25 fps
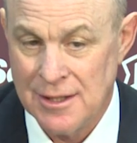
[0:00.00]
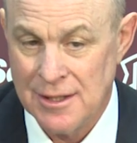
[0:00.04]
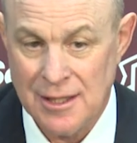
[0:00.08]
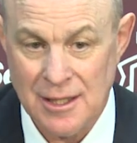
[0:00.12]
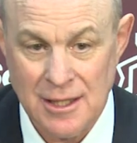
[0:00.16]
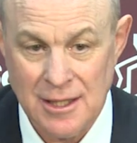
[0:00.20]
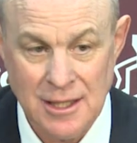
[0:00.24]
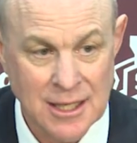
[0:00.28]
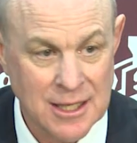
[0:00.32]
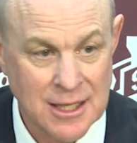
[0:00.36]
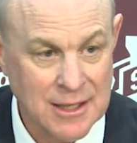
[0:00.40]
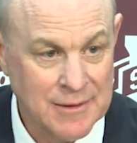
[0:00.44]

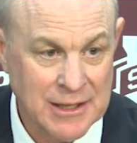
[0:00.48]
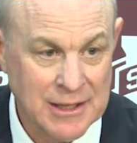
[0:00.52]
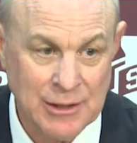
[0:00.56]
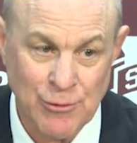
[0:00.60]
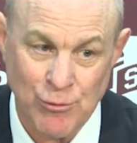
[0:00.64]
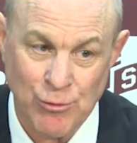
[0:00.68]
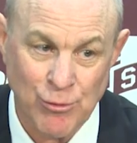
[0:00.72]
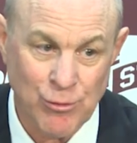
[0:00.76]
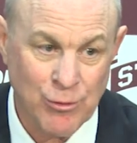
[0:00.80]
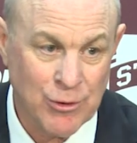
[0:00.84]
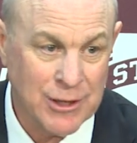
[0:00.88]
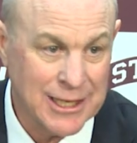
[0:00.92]
They
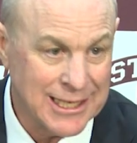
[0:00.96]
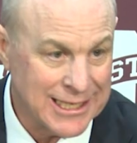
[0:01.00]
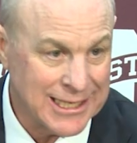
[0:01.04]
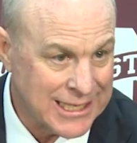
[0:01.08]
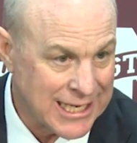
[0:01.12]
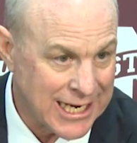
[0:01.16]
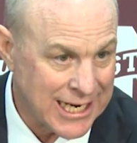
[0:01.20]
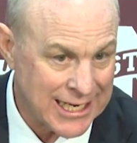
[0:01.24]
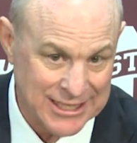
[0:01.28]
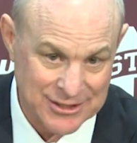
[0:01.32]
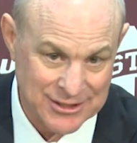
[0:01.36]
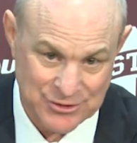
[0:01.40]
really
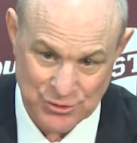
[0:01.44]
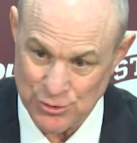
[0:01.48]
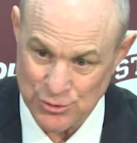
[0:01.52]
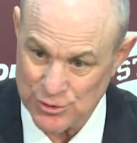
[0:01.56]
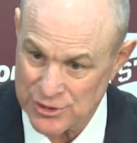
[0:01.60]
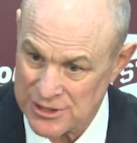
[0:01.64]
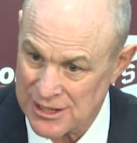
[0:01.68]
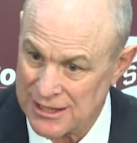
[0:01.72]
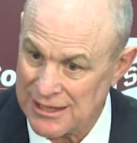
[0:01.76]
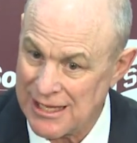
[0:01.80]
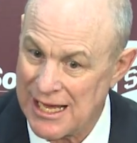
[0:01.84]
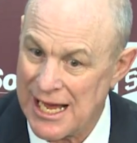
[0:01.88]
got into
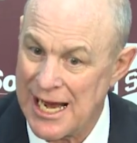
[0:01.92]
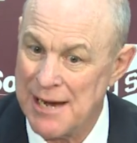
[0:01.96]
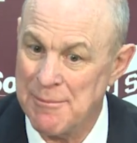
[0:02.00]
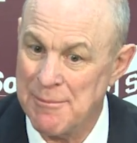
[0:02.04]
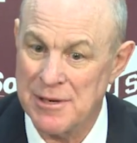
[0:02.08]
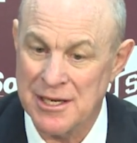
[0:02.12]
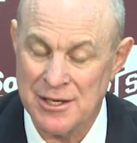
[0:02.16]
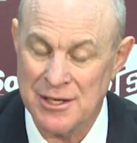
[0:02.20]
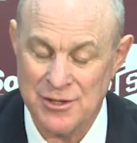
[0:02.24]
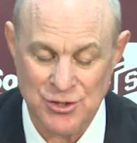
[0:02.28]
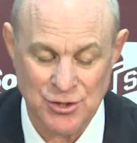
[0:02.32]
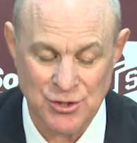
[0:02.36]
us,
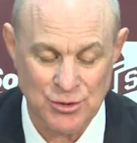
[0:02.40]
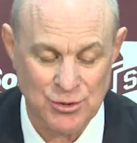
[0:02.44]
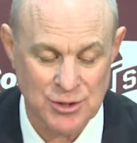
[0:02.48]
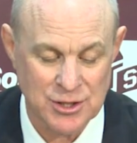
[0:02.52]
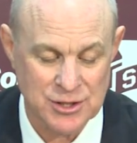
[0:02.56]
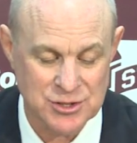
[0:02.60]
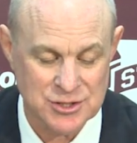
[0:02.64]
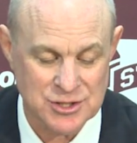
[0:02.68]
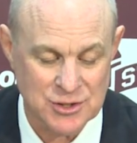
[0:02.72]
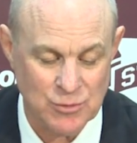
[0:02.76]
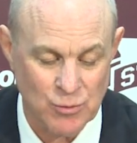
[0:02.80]
climbed into us,